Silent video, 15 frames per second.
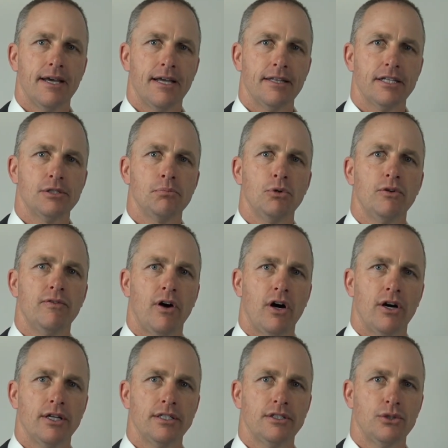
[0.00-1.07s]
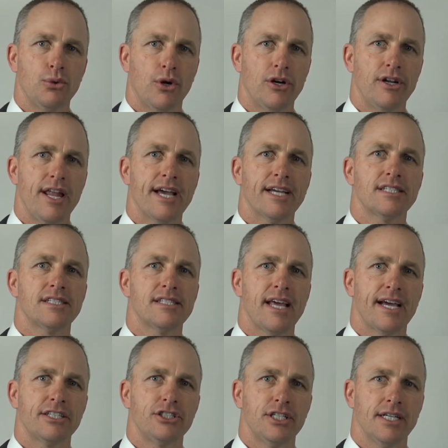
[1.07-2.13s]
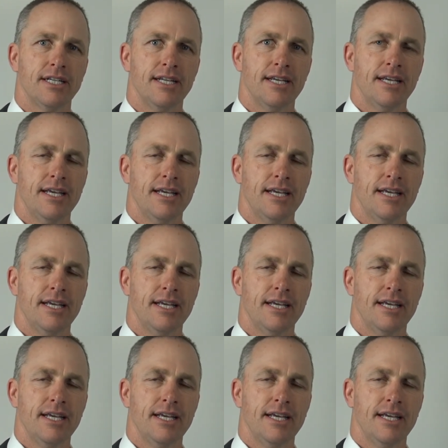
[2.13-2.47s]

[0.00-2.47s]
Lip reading: and let's move on to our next section.